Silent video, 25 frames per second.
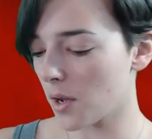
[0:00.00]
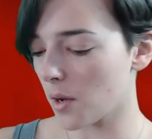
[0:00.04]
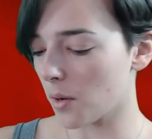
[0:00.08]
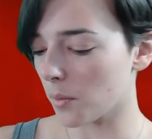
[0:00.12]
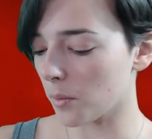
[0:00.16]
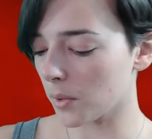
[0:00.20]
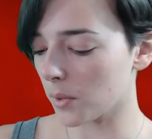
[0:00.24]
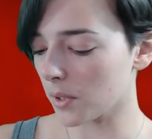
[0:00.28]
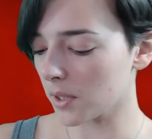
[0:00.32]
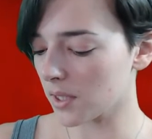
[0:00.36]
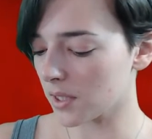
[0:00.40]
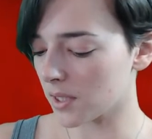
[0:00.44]

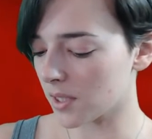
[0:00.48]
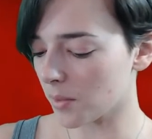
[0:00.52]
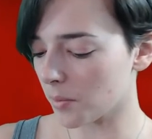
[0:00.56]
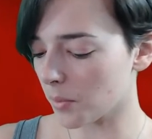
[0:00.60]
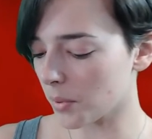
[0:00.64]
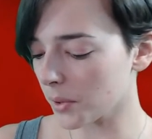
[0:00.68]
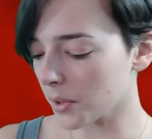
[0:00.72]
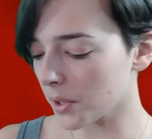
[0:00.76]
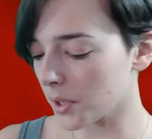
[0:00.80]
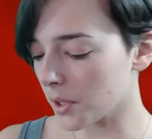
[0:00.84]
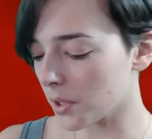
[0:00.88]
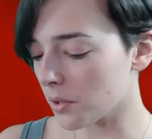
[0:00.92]
Really
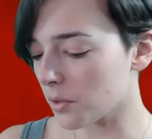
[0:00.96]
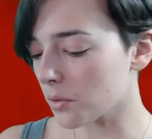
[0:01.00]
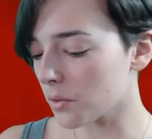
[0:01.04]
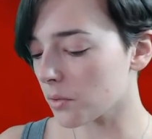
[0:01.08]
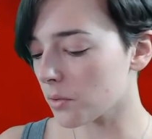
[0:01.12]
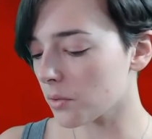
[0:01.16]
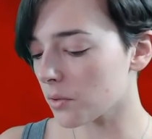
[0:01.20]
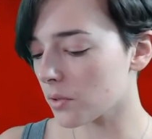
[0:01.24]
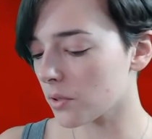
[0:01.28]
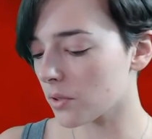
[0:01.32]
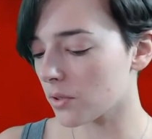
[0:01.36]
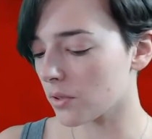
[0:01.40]
simple to
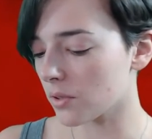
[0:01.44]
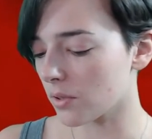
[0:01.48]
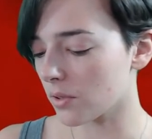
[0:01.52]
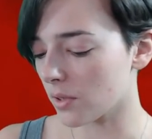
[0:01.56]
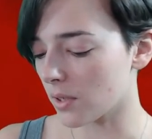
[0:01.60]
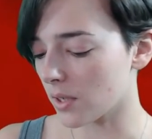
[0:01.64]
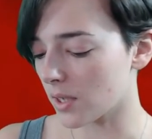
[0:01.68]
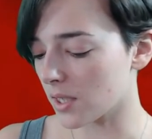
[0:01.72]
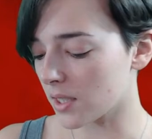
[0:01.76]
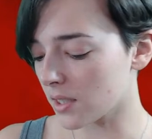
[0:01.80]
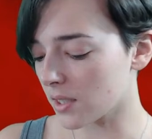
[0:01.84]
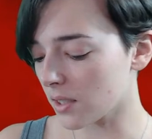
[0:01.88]
use.
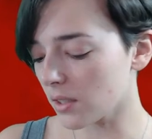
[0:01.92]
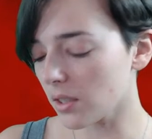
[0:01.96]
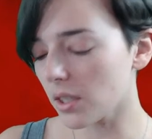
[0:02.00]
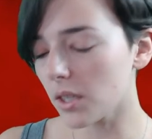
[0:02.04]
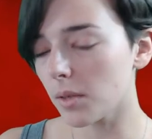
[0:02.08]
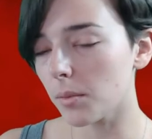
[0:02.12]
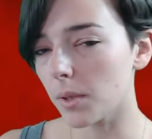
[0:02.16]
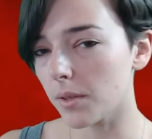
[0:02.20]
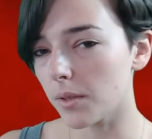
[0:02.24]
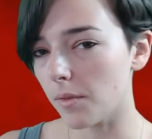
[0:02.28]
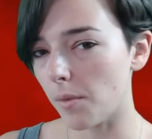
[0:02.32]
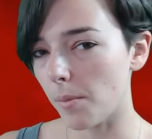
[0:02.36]
It is a little
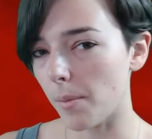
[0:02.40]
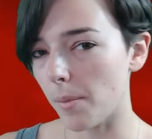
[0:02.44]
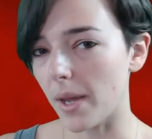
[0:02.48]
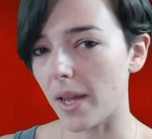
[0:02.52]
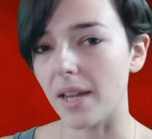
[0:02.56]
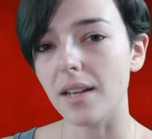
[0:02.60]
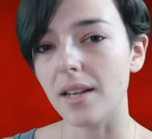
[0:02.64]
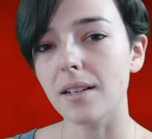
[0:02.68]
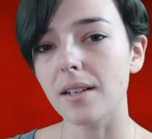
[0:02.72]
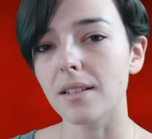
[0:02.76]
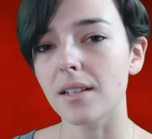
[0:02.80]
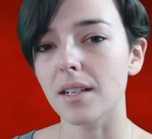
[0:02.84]
bit of a
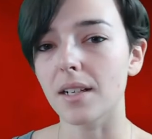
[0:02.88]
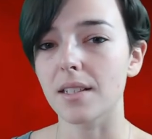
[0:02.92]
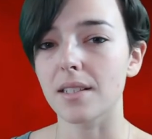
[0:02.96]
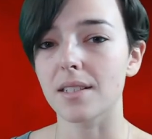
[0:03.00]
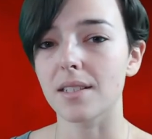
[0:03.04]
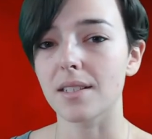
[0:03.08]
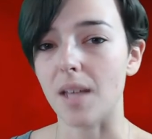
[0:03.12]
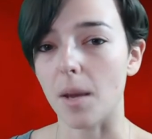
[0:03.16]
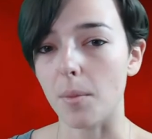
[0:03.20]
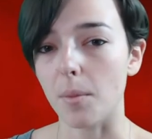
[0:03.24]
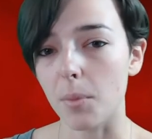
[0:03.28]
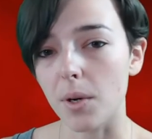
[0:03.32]
pain that it's
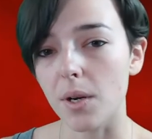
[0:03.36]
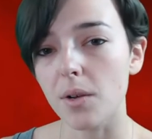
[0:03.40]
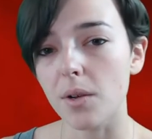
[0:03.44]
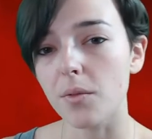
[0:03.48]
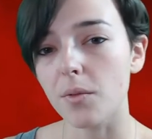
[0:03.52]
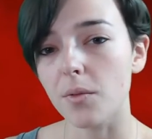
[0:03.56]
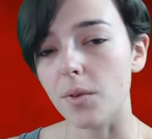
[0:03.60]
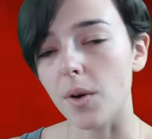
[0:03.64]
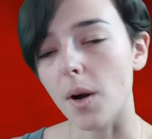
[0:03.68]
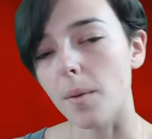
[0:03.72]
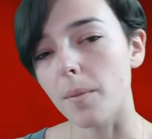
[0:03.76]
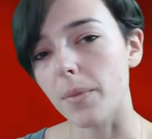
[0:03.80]
separate
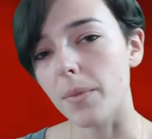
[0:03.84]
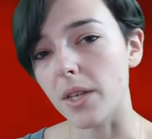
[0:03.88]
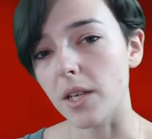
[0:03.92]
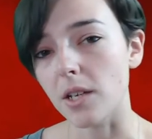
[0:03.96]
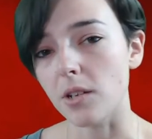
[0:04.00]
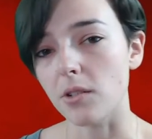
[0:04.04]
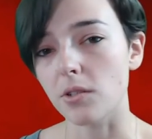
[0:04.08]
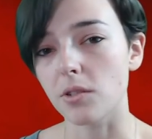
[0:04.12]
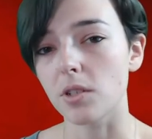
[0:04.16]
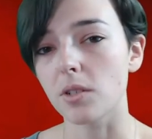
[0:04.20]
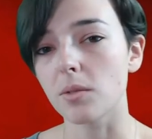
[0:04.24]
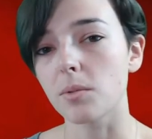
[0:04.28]
from the
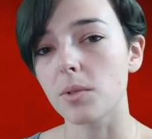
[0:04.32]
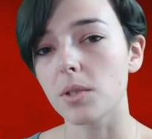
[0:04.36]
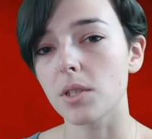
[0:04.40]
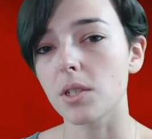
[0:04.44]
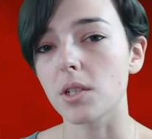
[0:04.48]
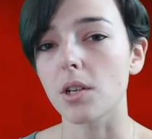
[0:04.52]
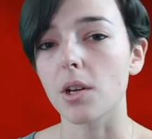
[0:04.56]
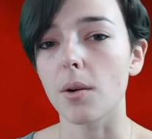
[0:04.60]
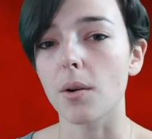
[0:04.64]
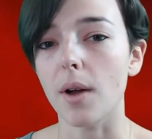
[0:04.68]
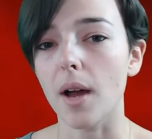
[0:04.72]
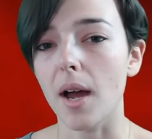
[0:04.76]
YouTube
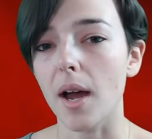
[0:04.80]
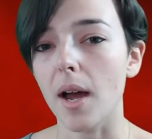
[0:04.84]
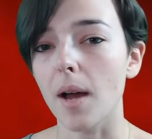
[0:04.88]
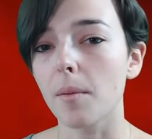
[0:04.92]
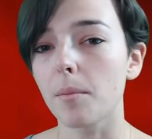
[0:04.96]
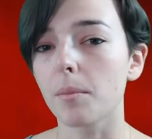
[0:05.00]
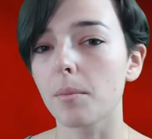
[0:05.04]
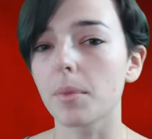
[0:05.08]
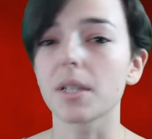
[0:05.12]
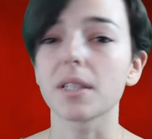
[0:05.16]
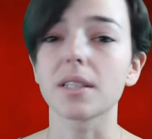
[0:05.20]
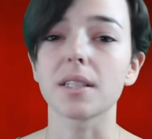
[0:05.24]
Studio
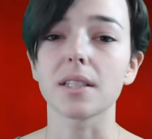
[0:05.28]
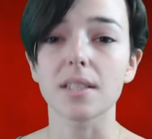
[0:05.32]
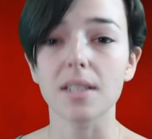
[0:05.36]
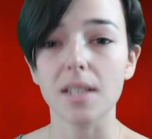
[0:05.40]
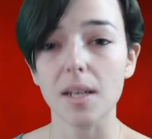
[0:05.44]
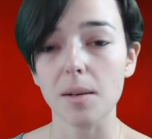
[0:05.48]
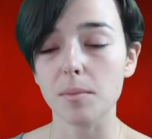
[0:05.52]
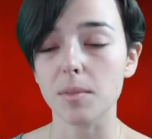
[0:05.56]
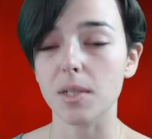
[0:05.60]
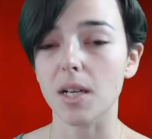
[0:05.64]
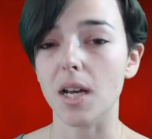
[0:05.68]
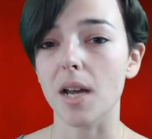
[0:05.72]
app, but at the
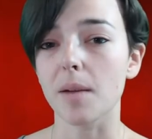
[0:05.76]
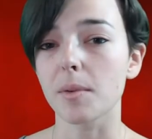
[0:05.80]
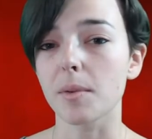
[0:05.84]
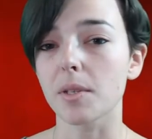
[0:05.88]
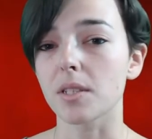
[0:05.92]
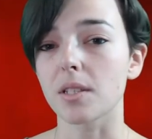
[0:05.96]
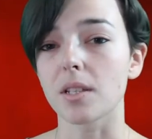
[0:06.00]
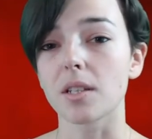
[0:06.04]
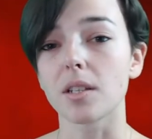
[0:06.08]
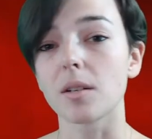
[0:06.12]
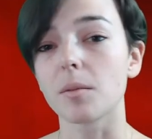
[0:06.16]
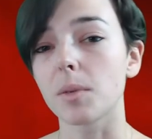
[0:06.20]
same time it's
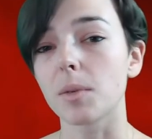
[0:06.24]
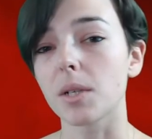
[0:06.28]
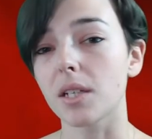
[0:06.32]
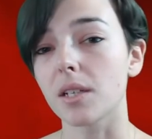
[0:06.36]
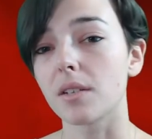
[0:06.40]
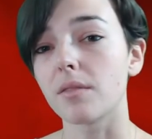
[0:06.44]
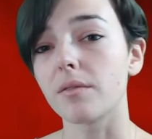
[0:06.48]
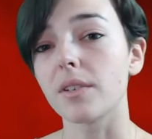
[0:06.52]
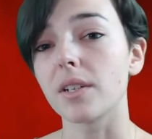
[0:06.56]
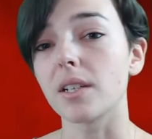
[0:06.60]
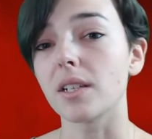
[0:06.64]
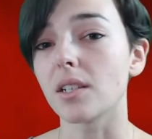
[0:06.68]
a little bit
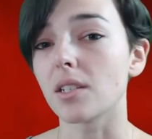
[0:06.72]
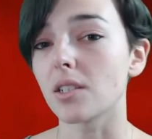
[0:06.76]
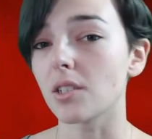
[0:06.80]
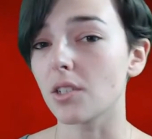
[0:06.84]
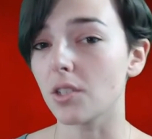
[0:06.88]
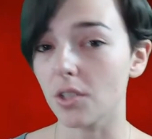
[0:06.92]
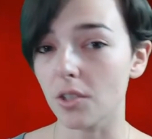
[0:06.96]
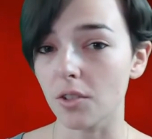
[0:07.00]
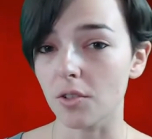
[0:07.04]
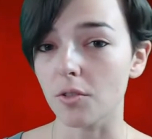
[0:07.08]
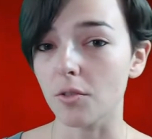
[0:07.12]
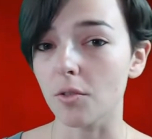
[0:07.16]
convenient
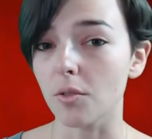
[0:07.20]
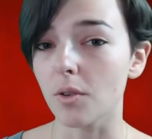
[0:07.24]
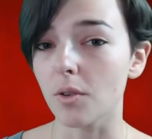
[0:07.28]
too,